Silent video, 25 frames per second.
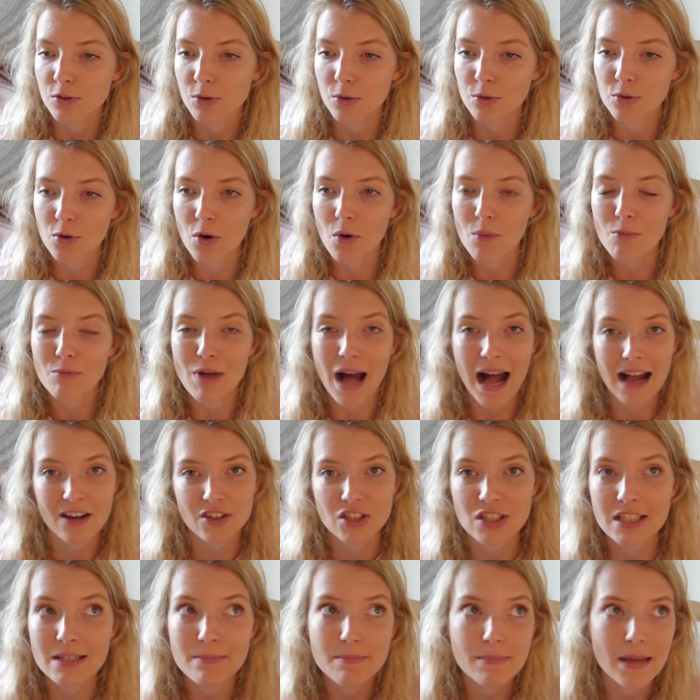you're not
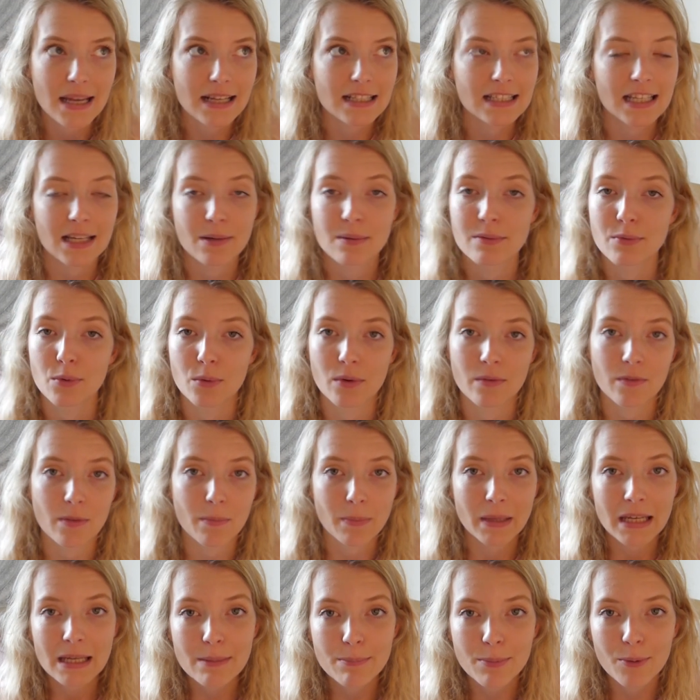actually mixing with all of the
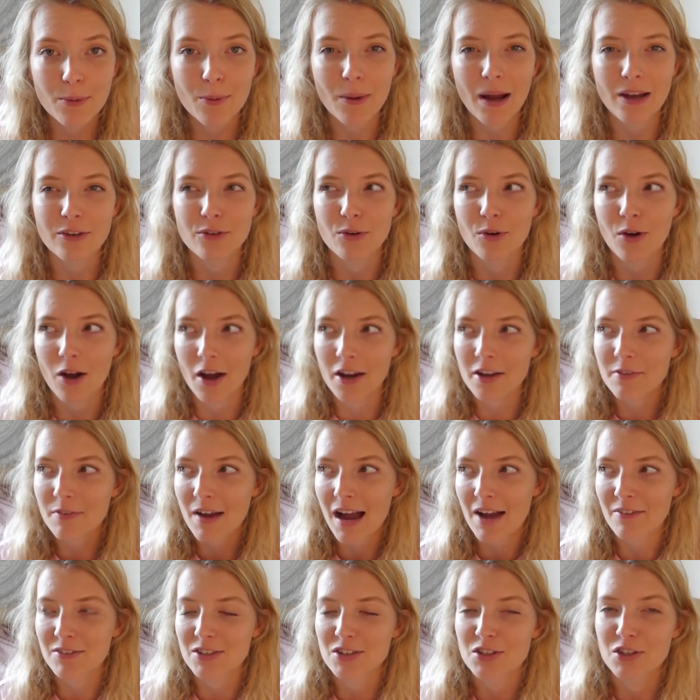people and you're kind of
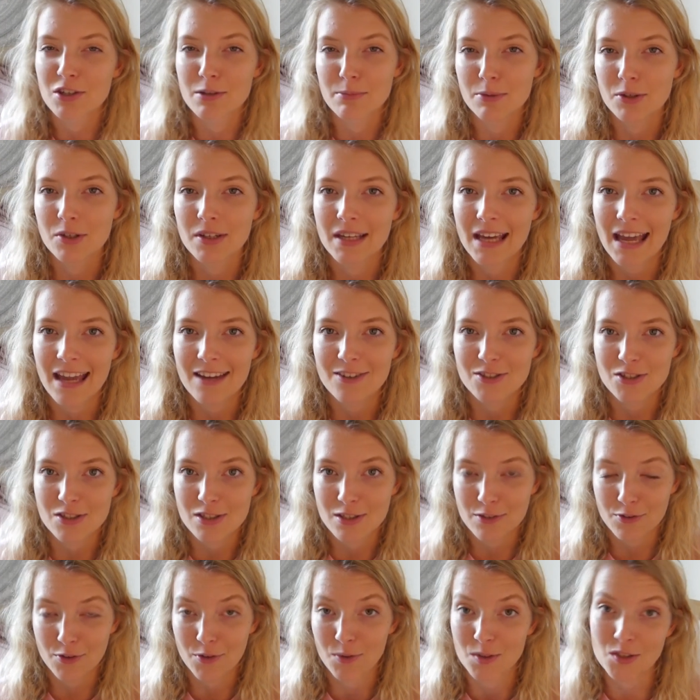having to communicate
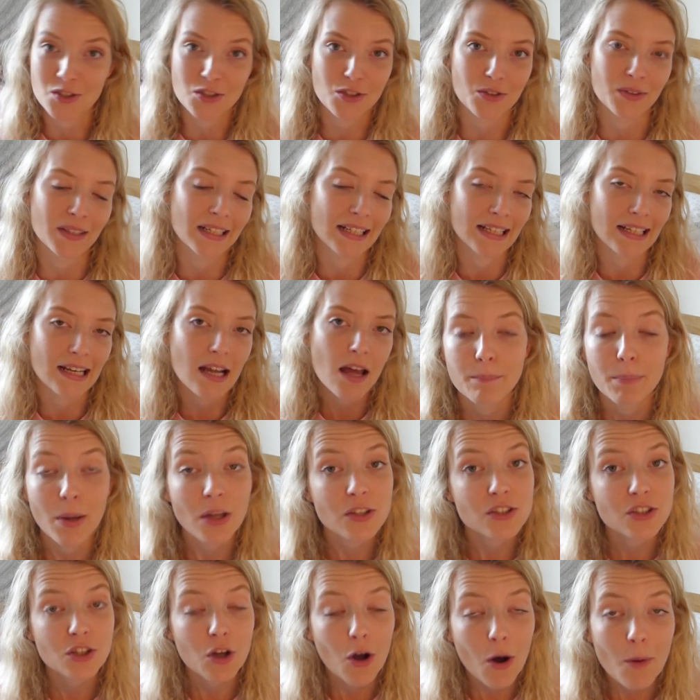just through a screen.
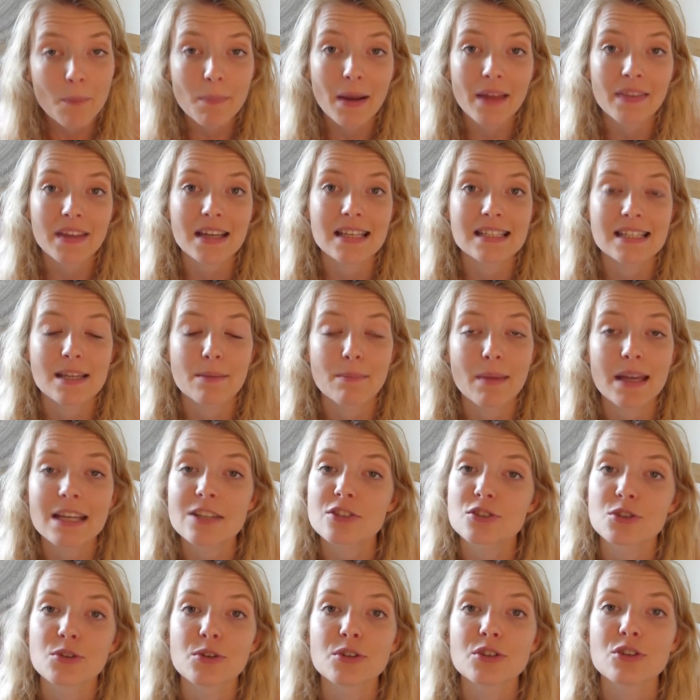But to combat this, then make
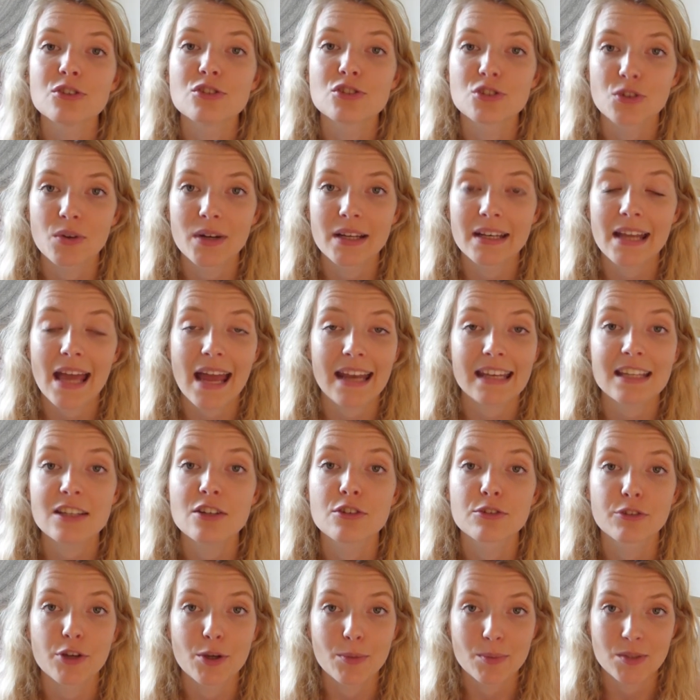sure you join any
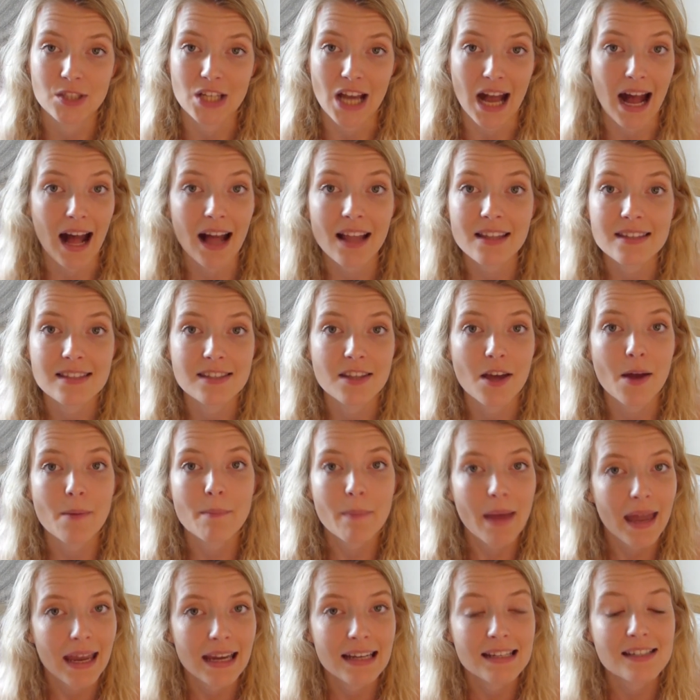group chats that are
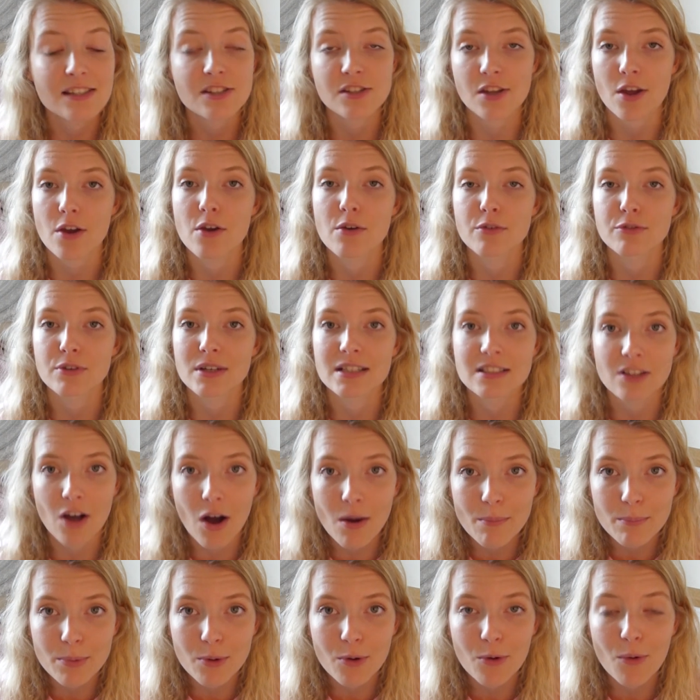made. So for
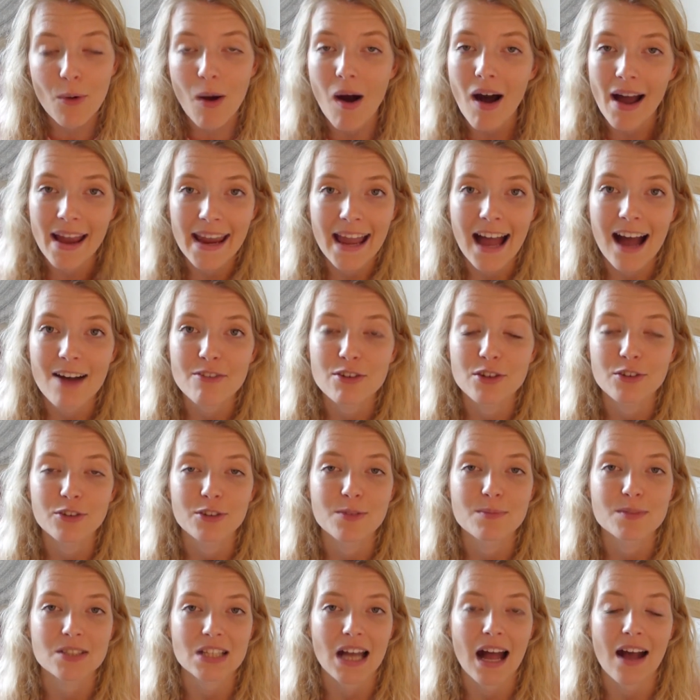example, I have a
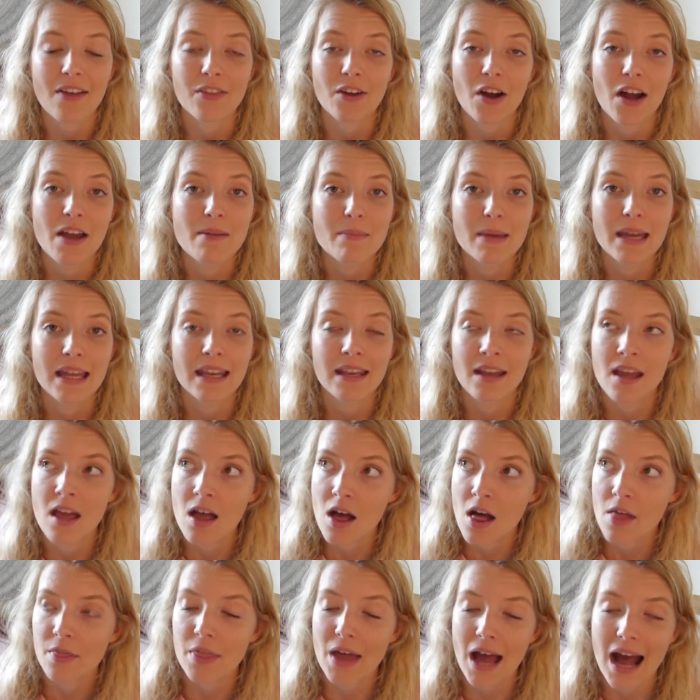group chat that I'm in
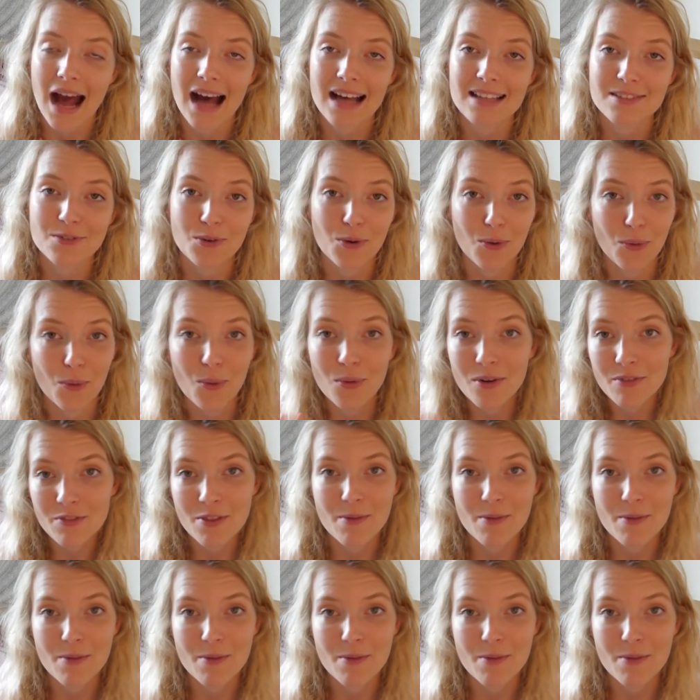that has all